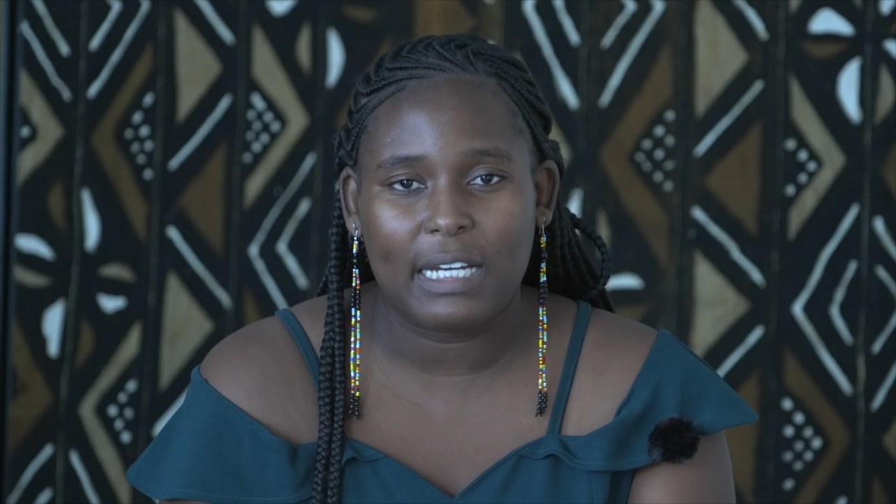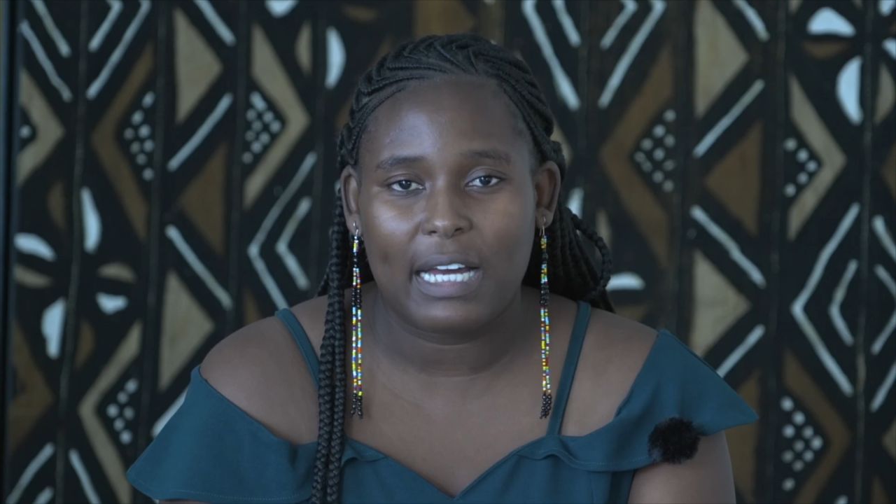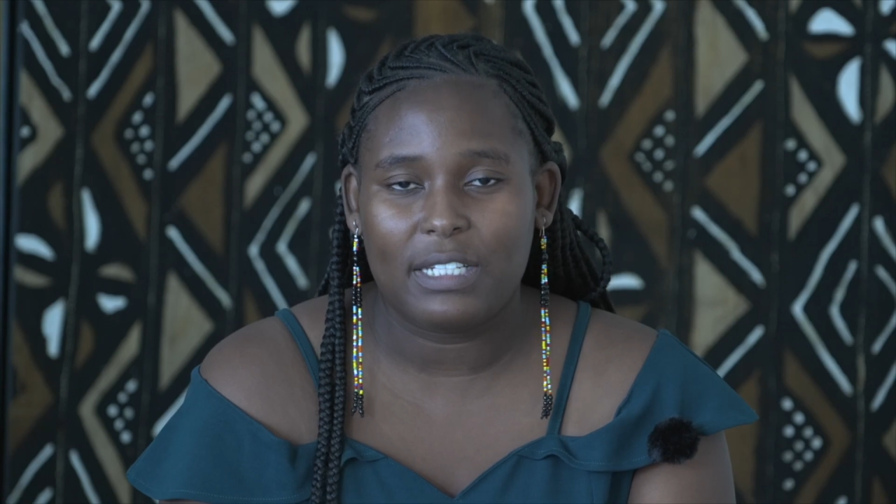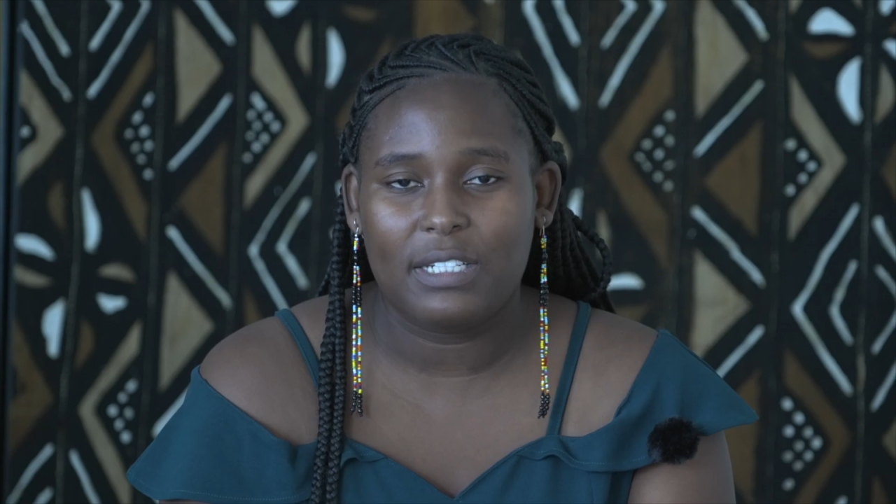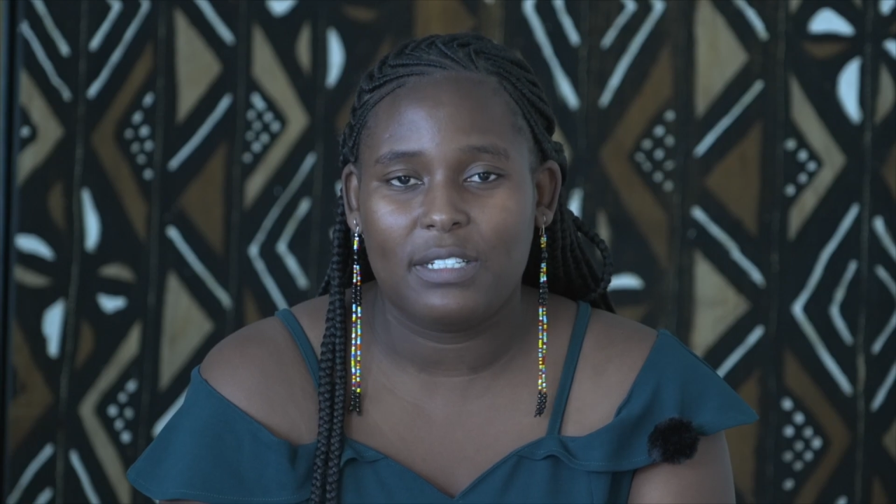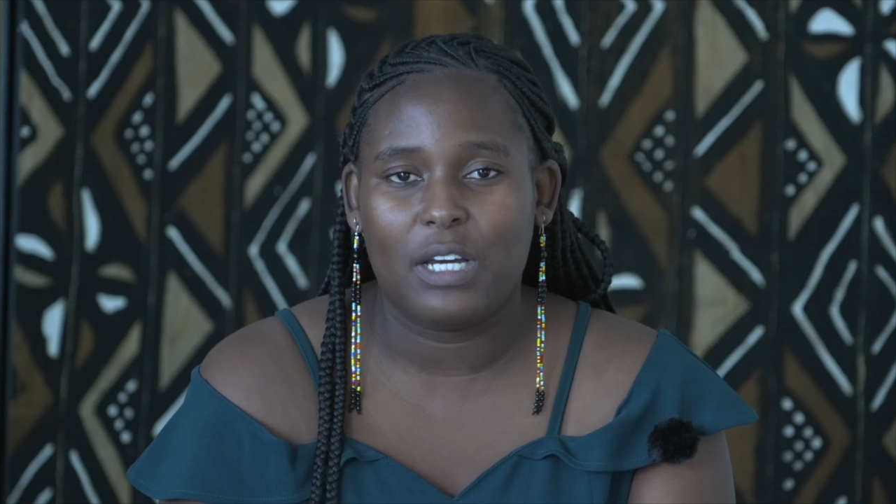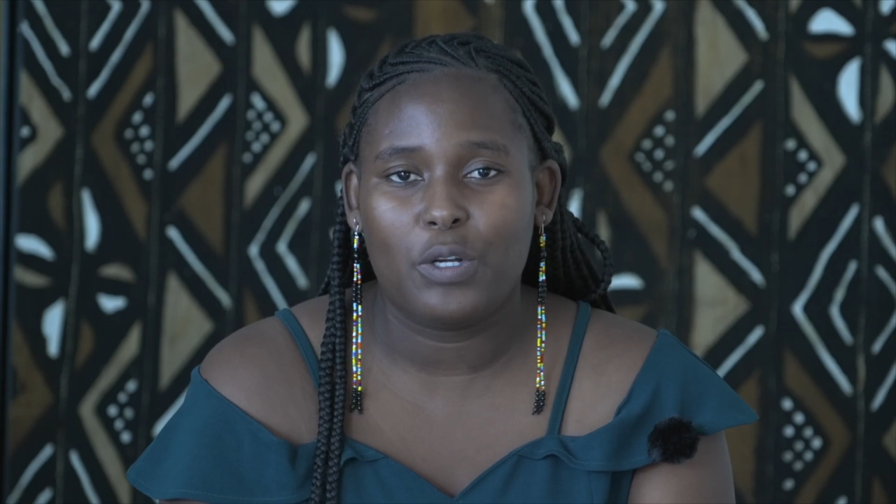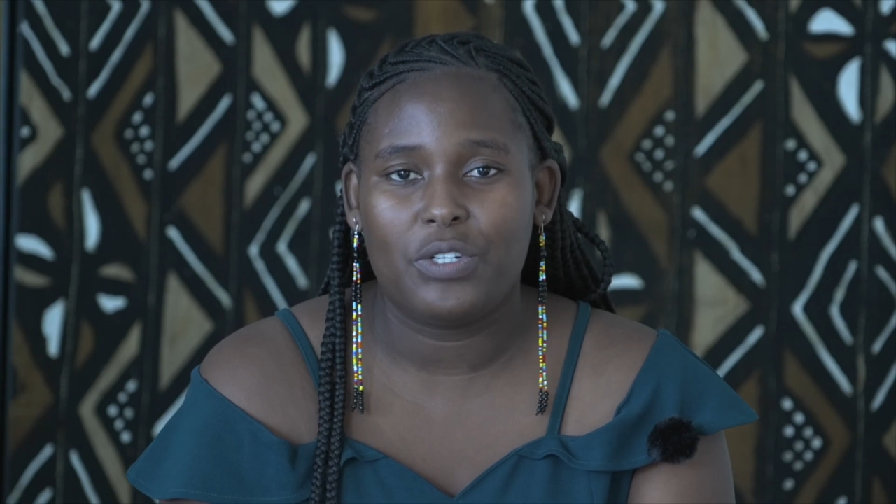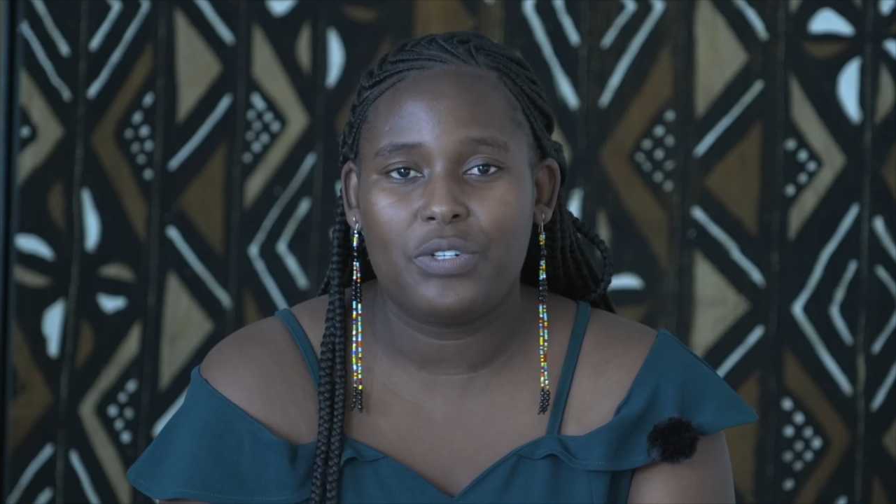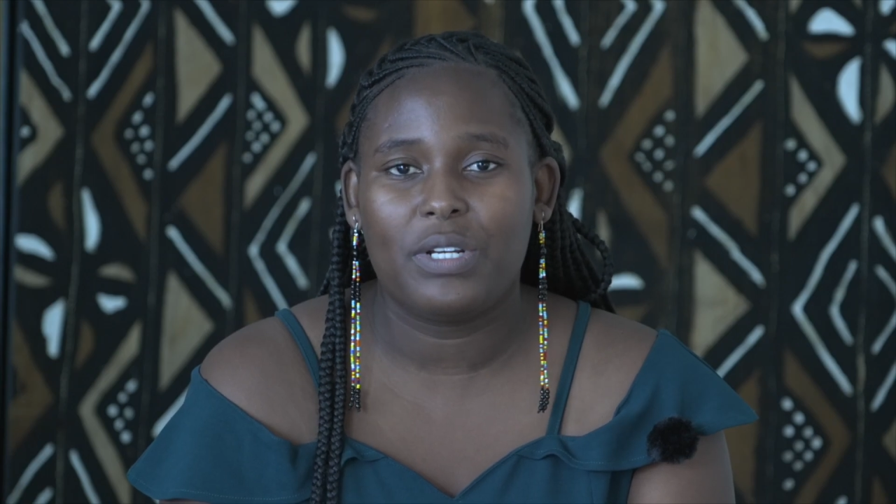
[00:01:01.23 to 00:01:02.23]
cutting
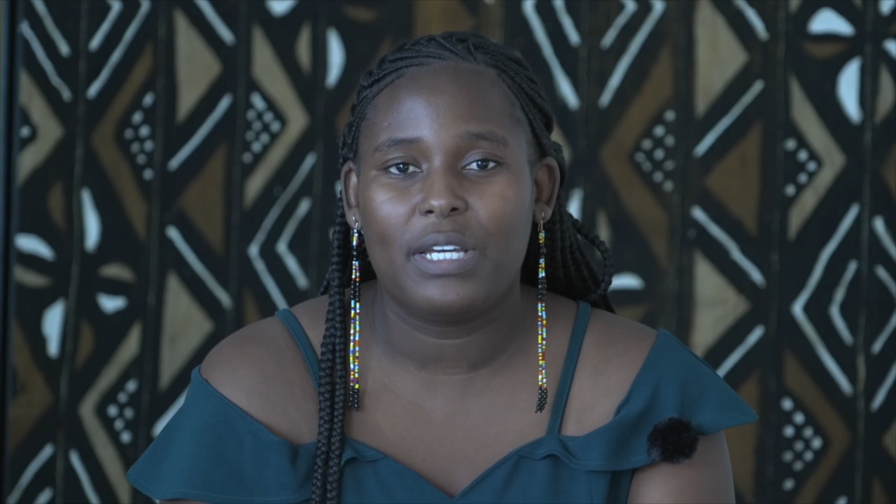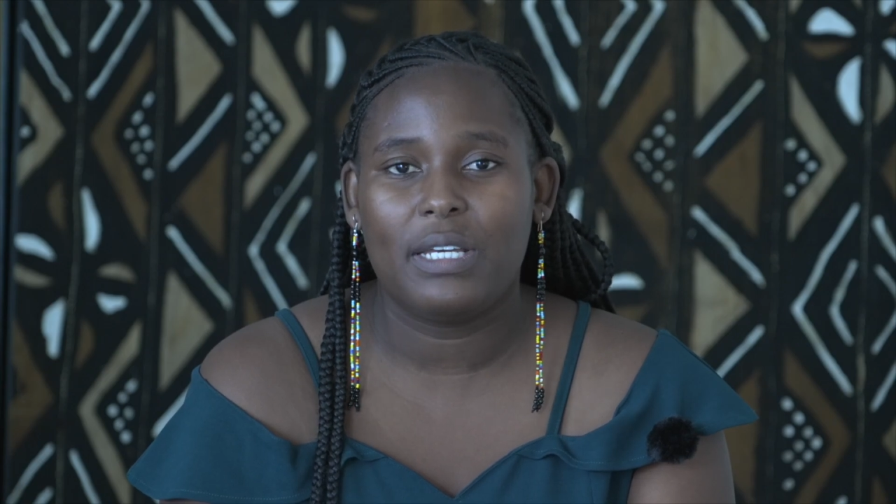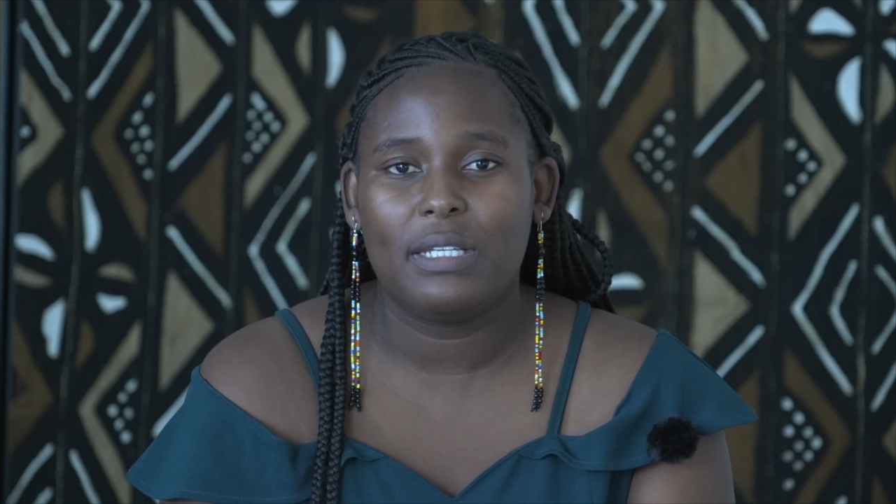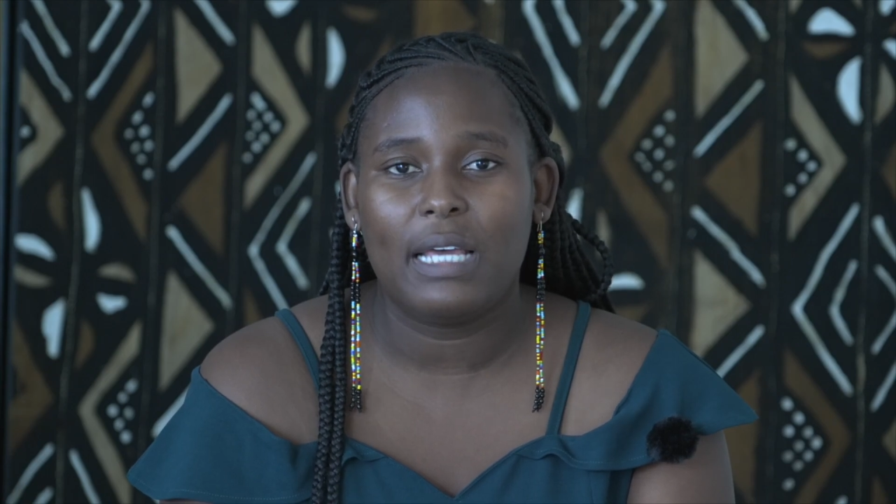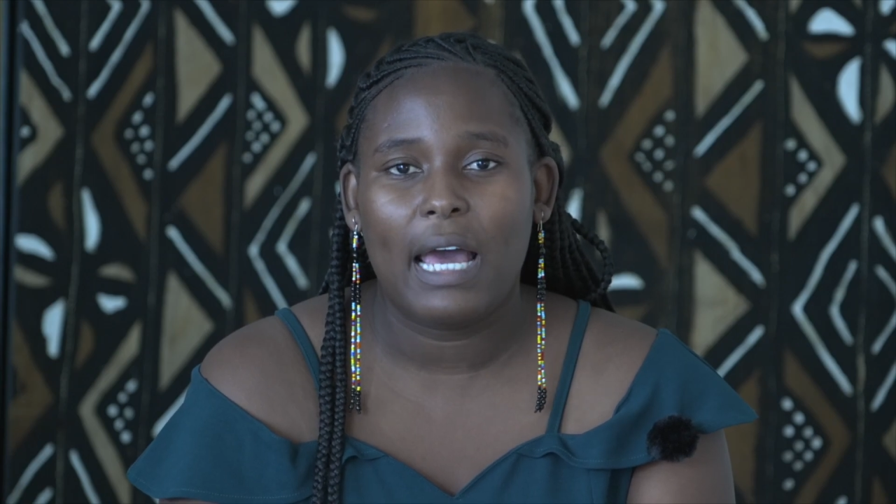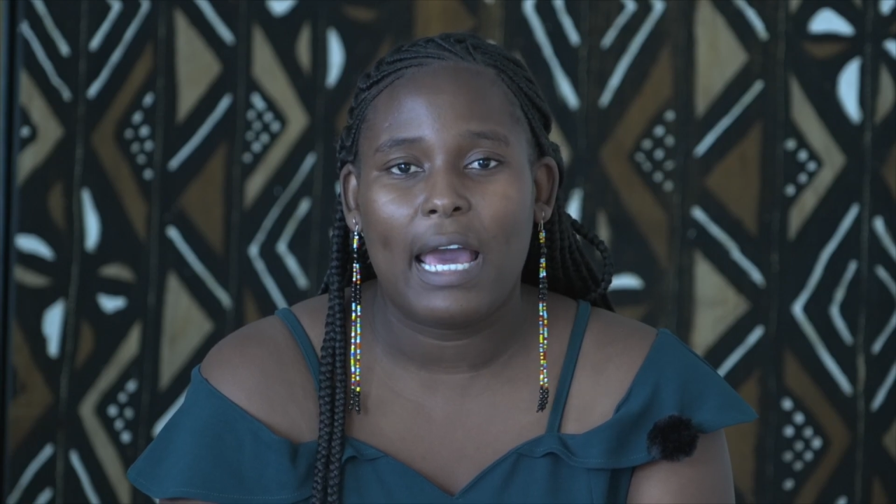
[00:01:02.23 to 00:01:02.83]
down trees